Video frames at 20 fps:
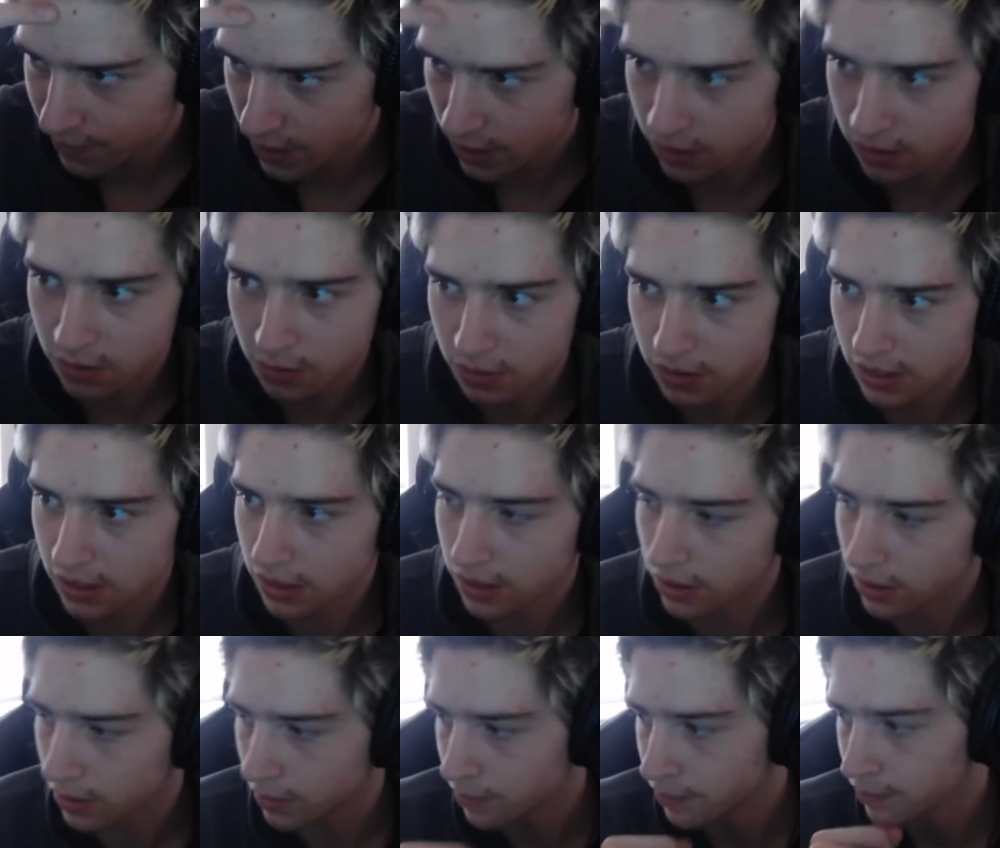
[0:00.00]
I'll deal with that
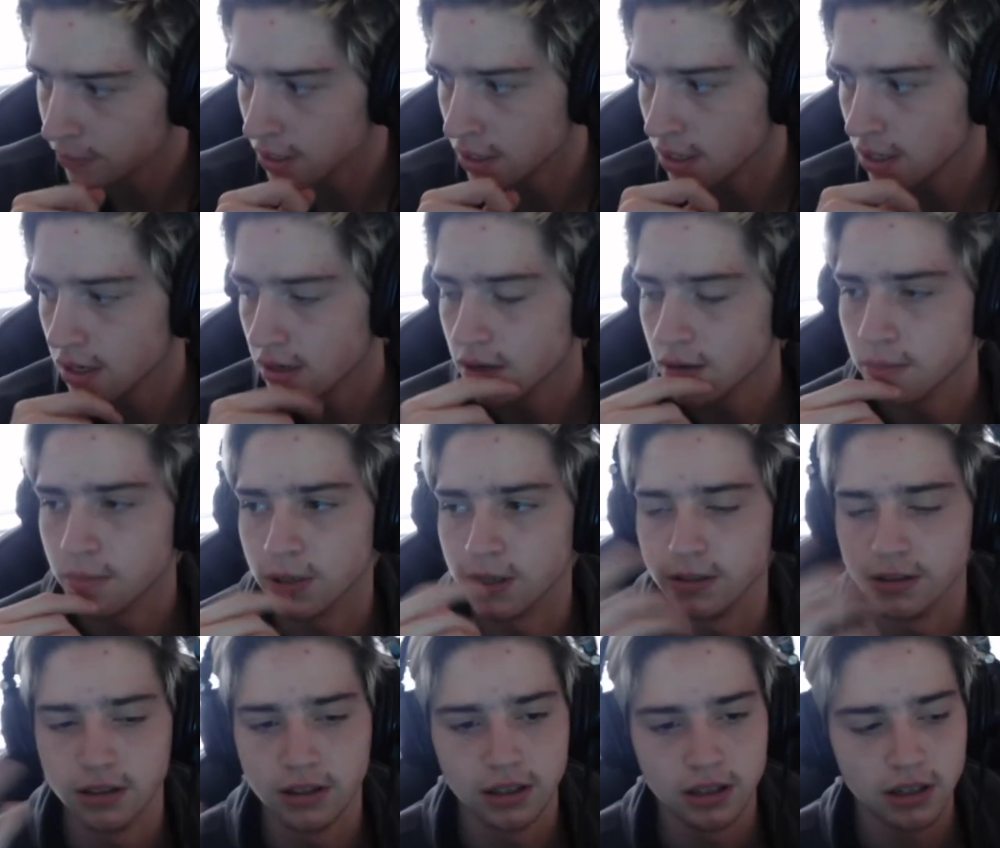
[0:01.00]
later. But
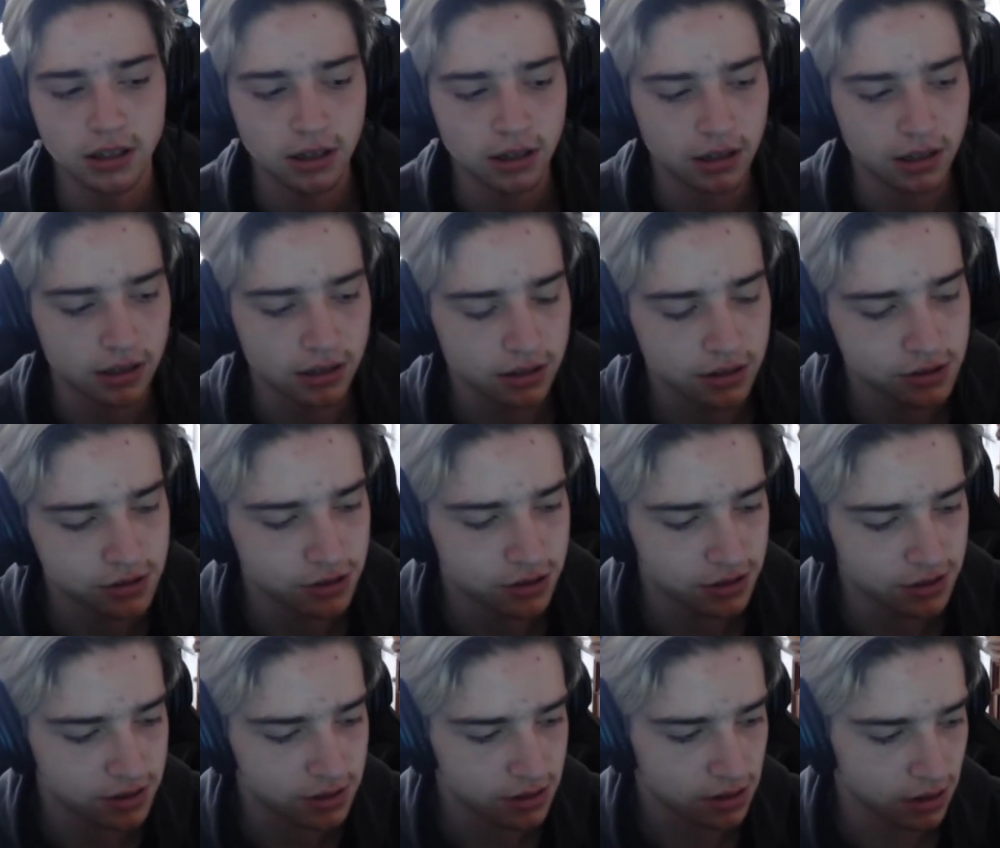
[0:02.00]
uh, this is
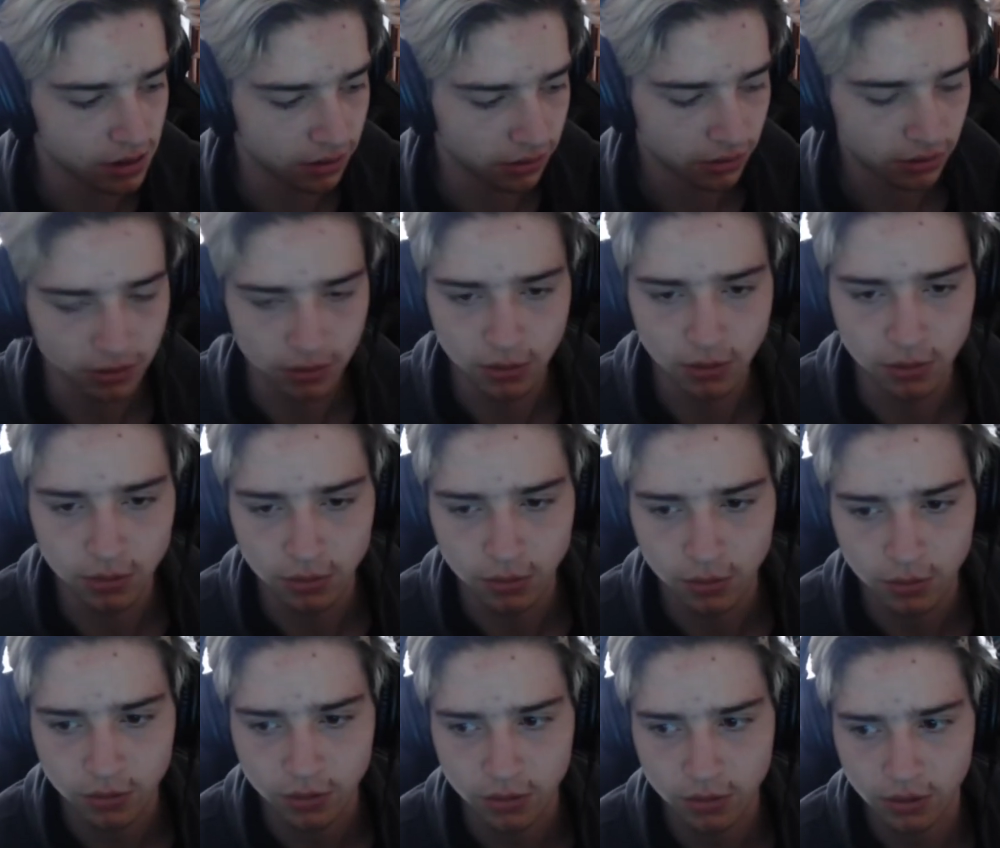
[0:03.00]
just another little
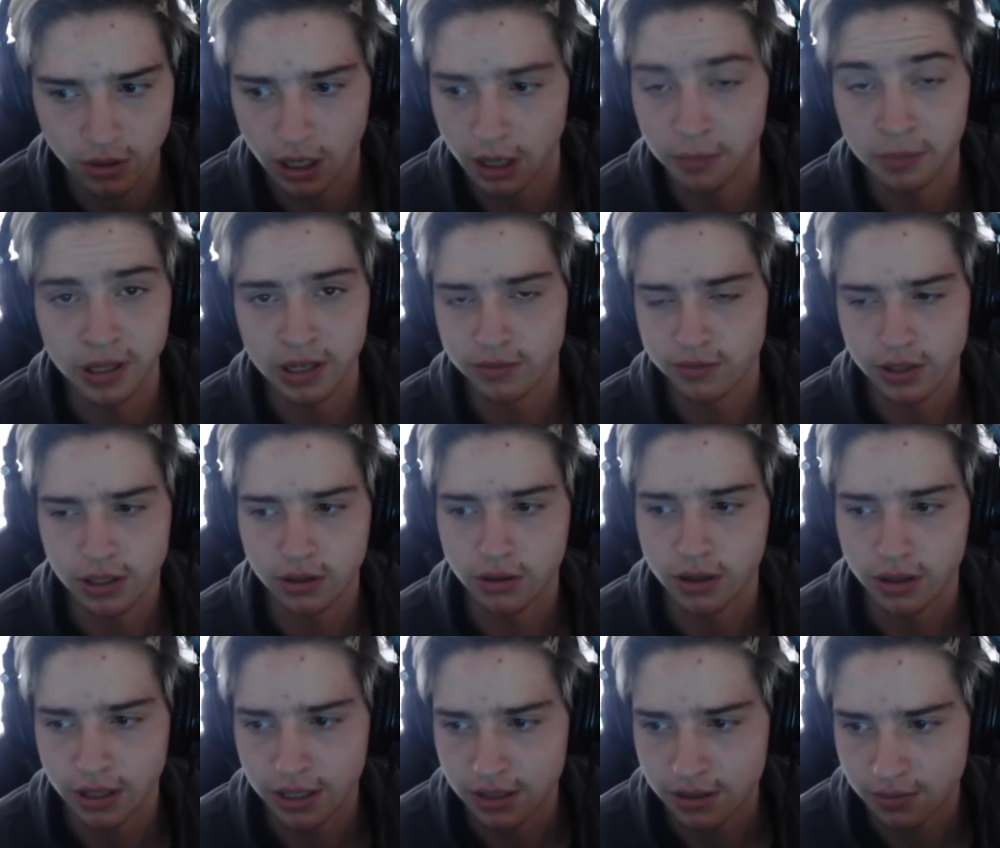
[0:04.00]
update video,
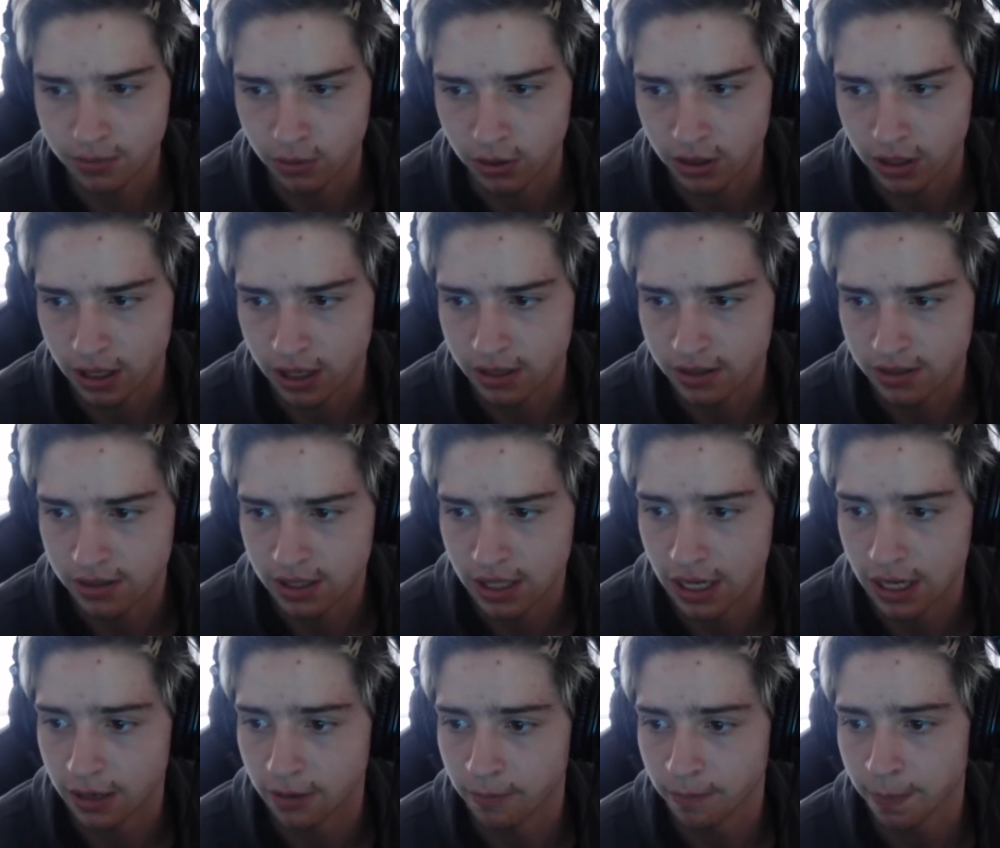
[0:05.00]
I guess, for you guys is
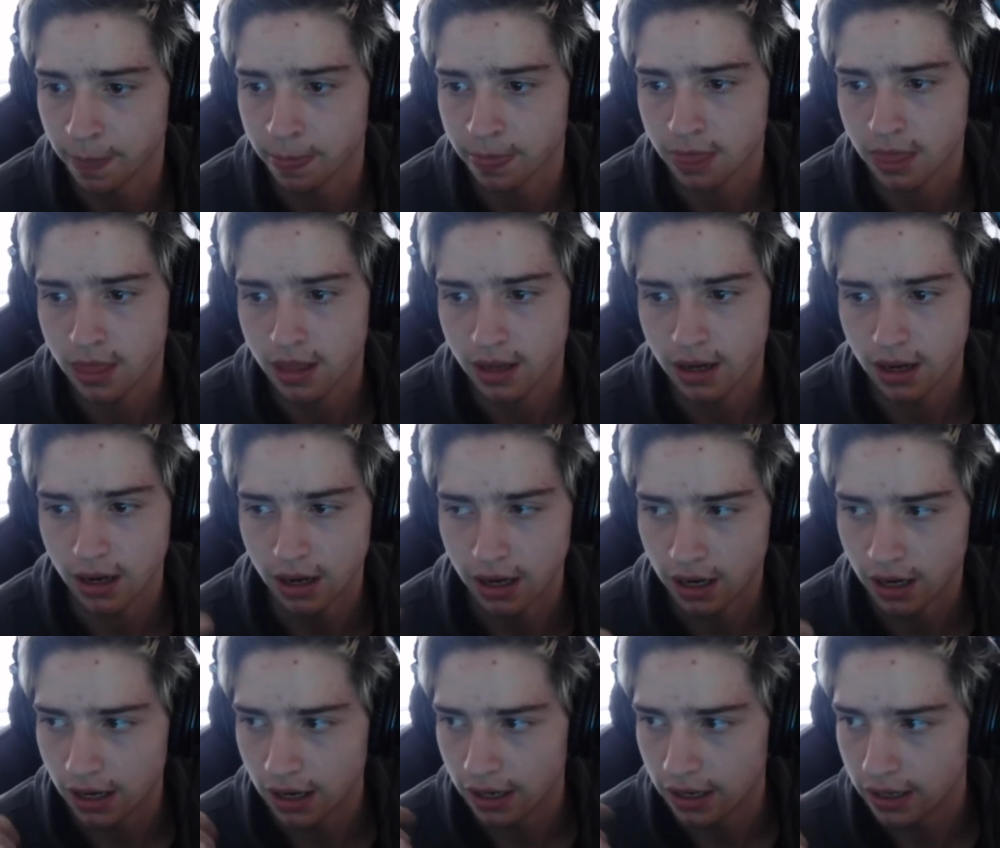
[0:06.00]
that
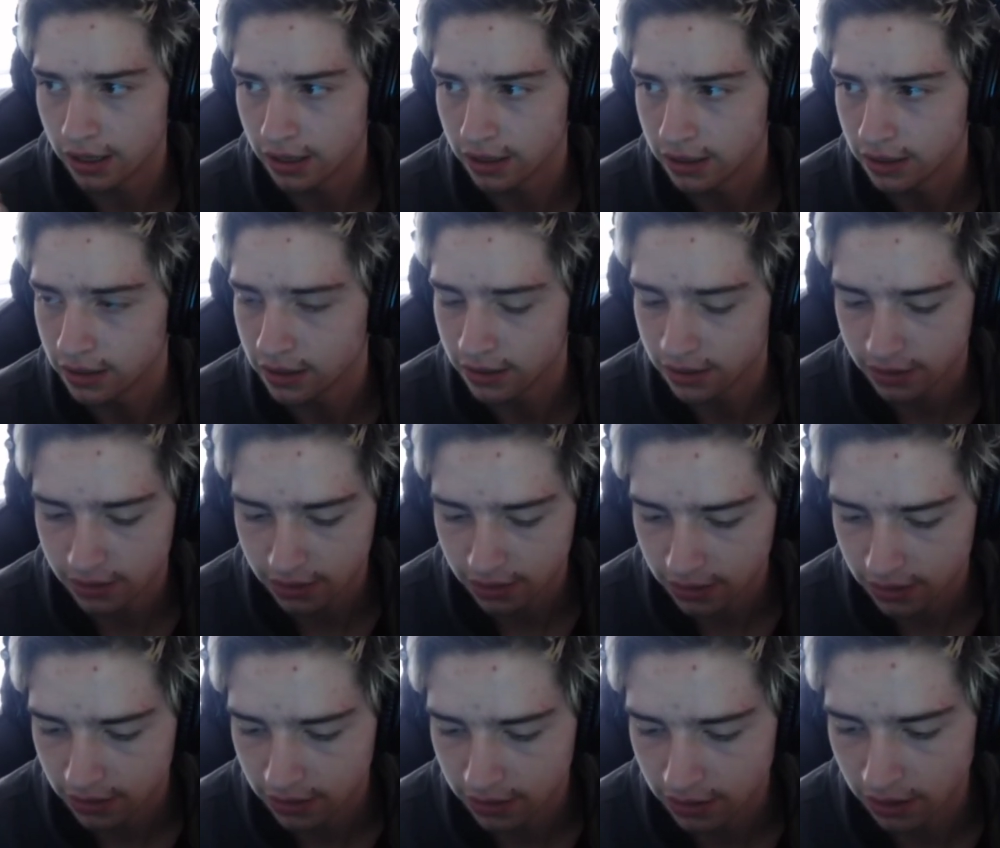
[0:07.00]
I
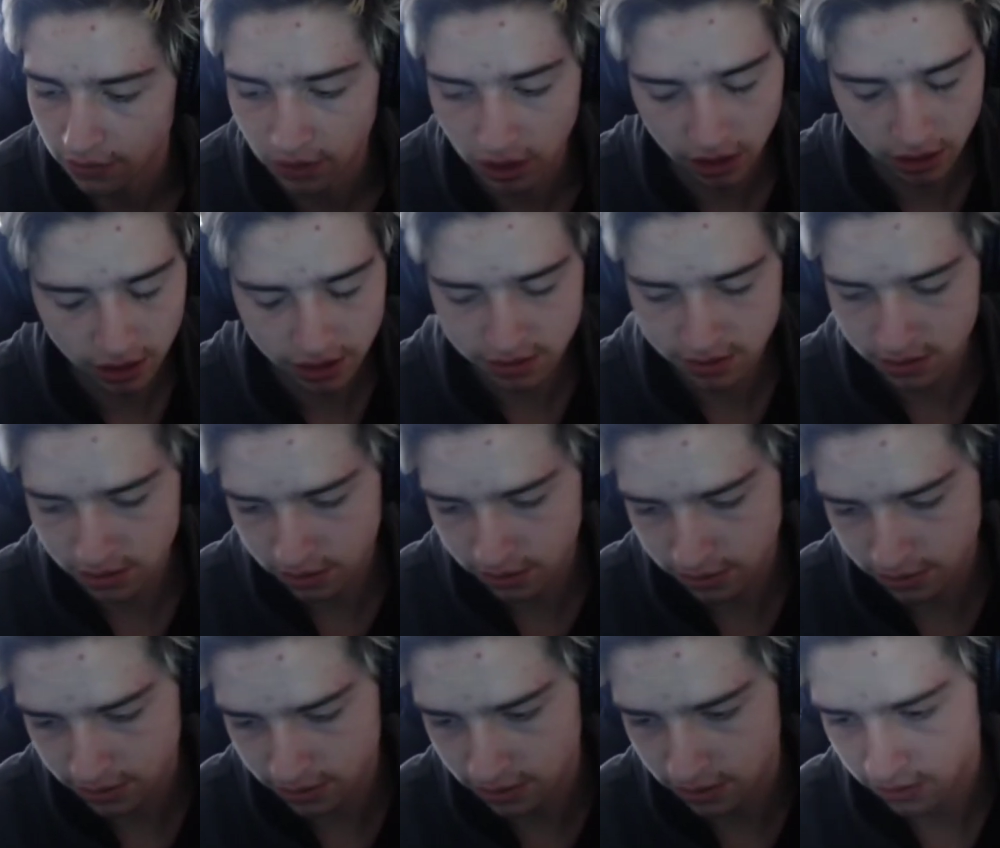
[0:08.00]
have not lost
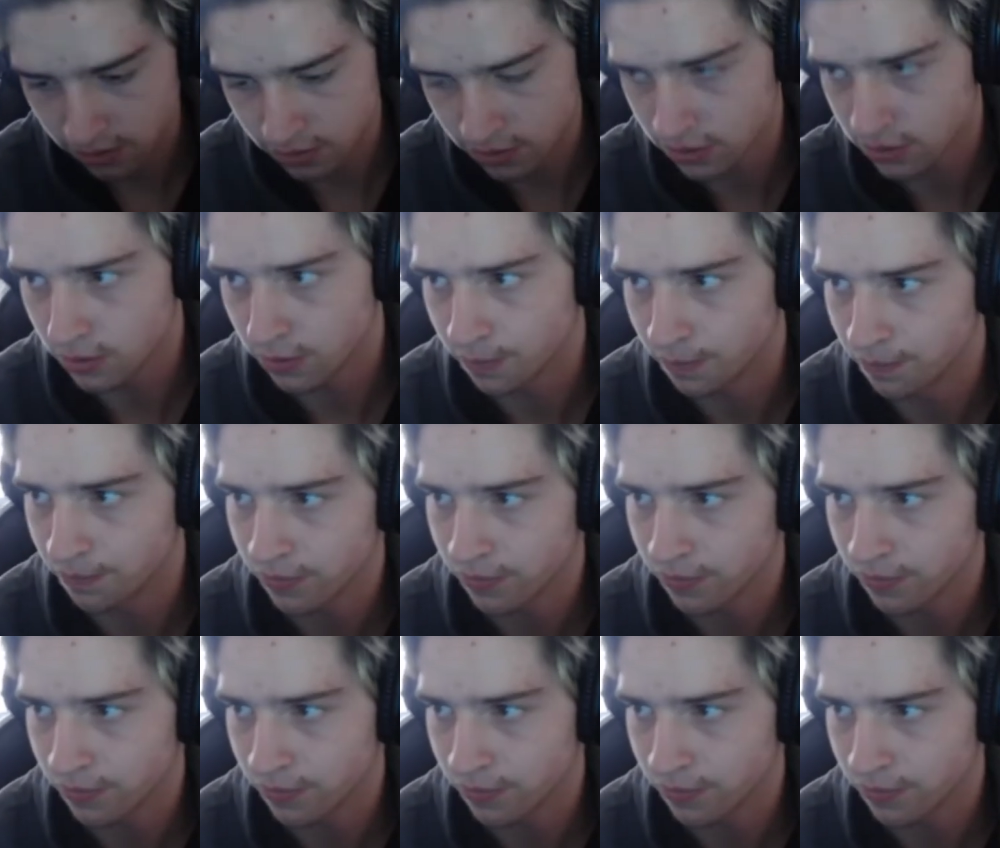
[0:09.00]
interest in YouTube.